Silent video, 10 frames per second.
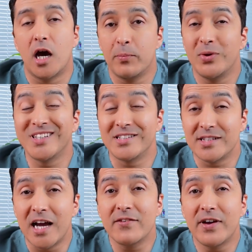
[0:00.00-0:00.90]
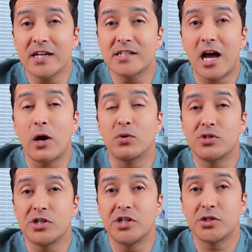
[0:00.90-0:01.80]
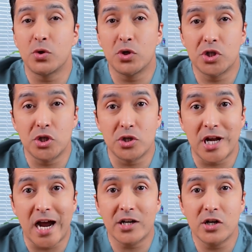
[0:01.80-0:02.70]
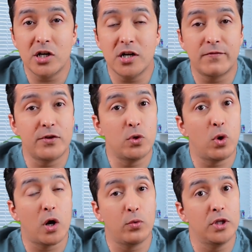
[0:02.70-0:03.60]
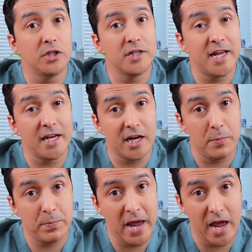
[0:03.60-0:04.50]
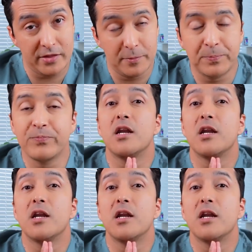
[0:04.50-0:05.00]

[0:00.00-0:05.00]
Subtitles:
unpleasant side effects, I would suggest talking to your doctor if you are willing to take that path.